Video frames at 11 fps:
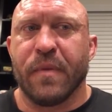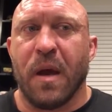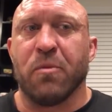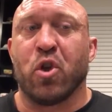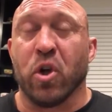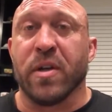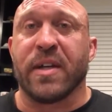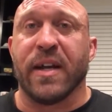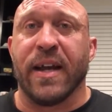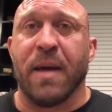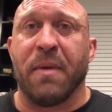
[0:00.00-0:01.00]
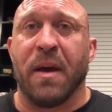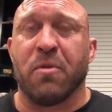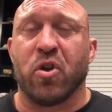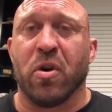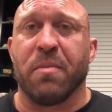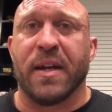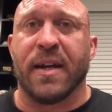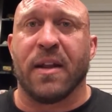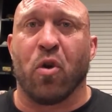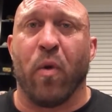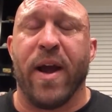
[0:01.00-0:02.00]
I'm sure it's going to hit me. I'm sure I'm going to get
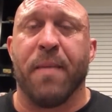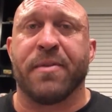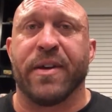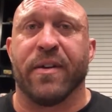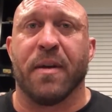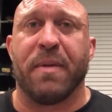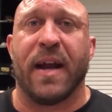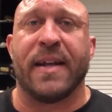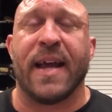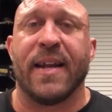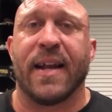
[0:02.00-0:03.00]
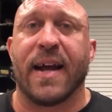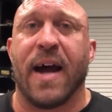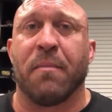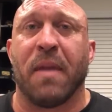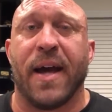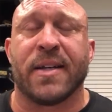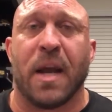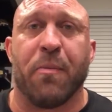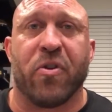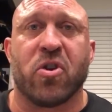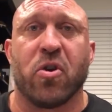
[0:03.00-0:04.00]
the cramps here in a bit. I got them last time
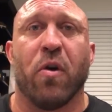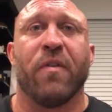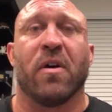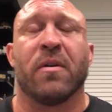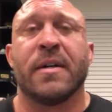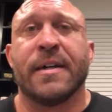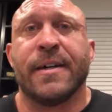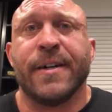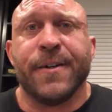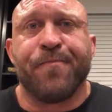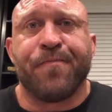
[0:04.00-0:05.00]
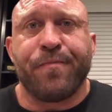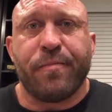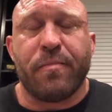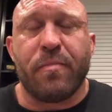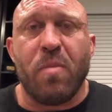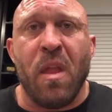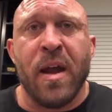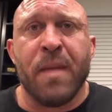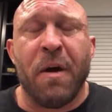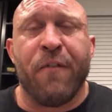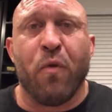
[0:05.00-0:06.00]
with Scoville at
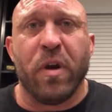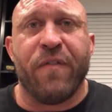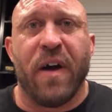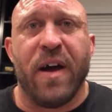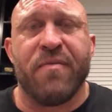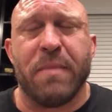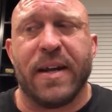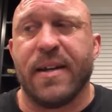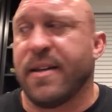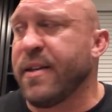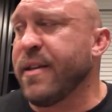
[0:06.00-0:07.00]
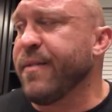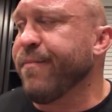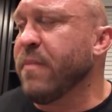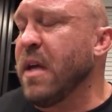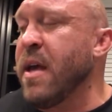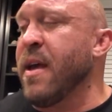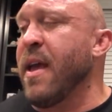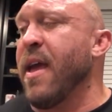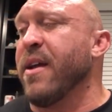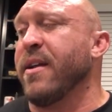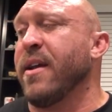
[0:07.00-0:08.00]
about 45 minutes.
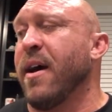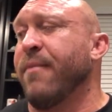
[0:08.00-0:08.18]
And,